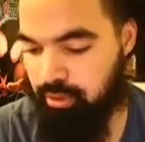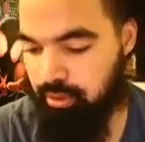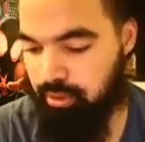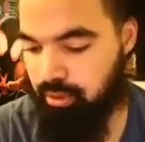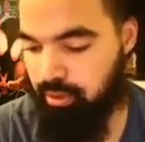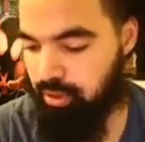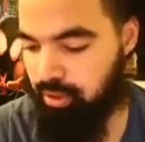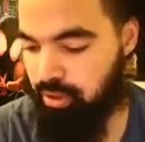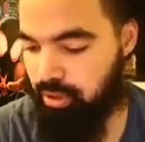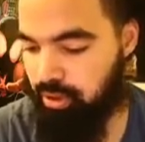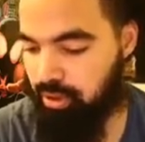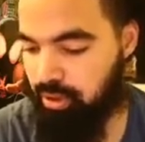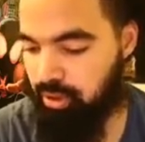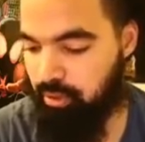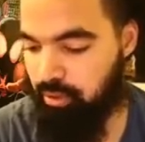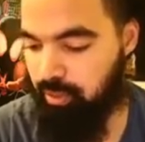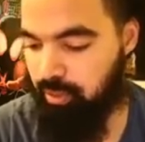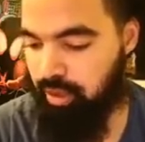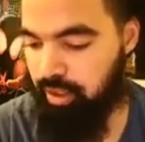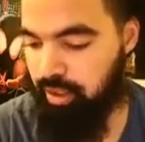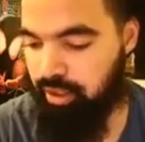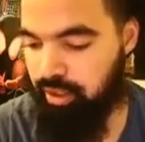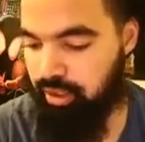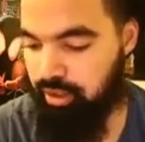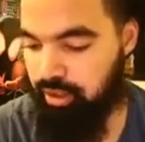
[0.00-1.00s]
You're
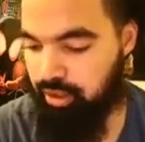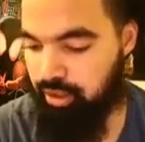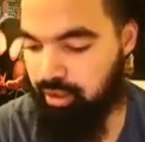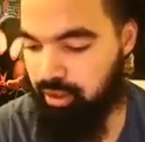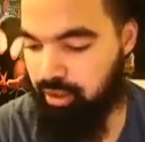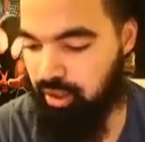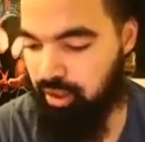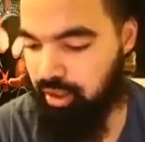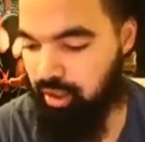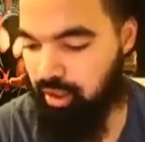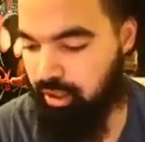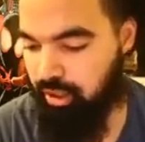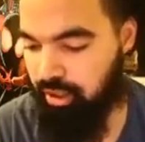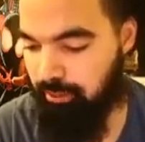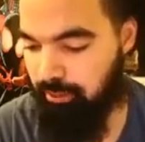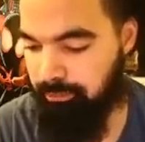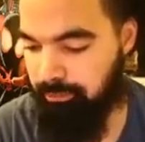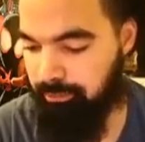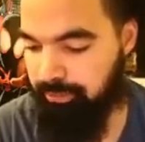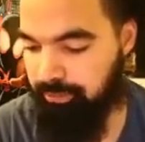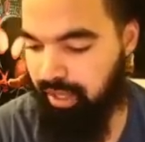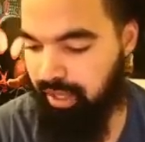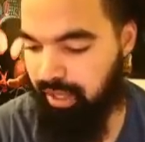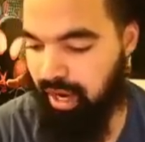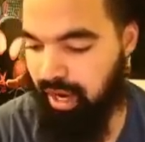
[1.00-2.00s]
running your
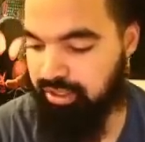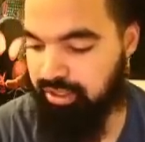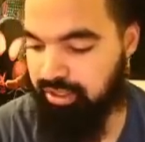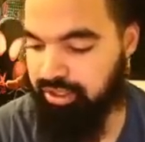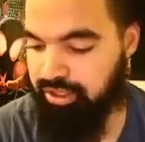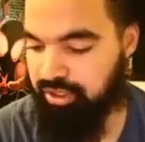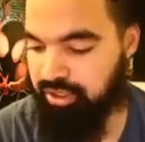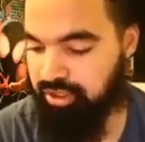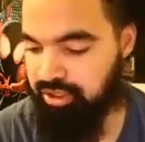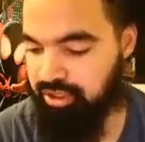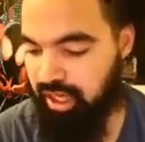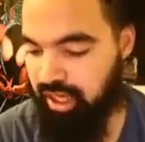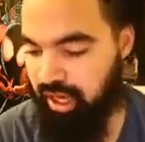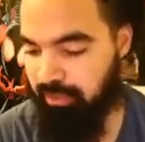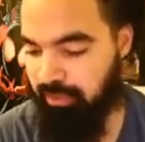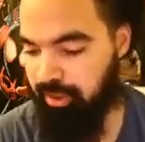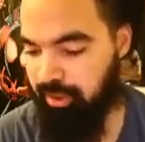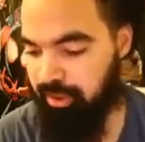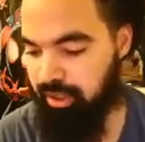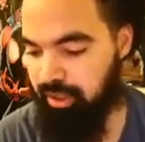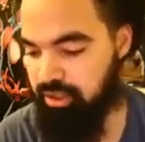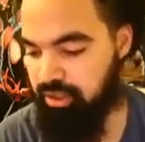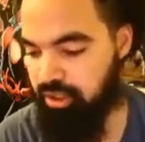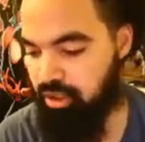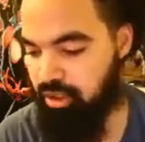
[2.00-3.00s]
God tier
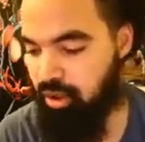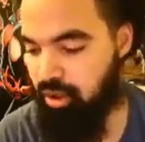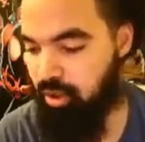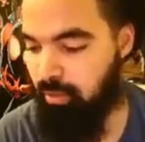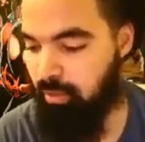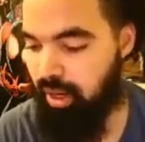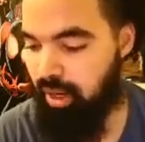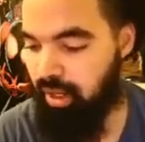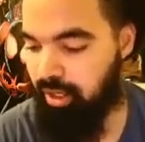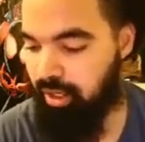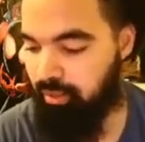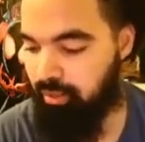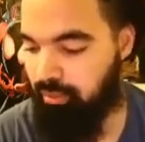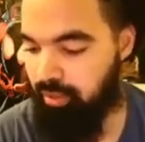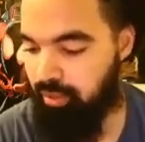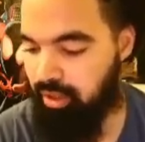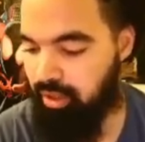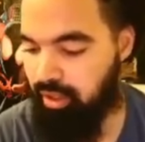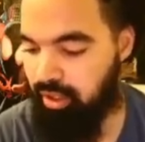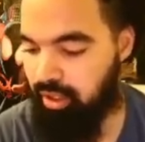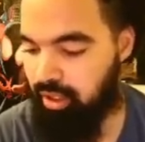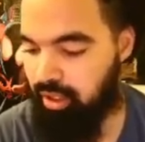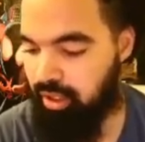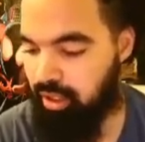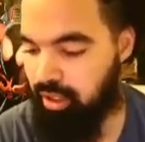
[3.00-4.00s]
champions, and nobody
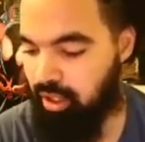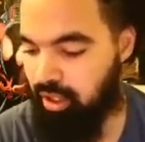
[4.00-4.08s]
really.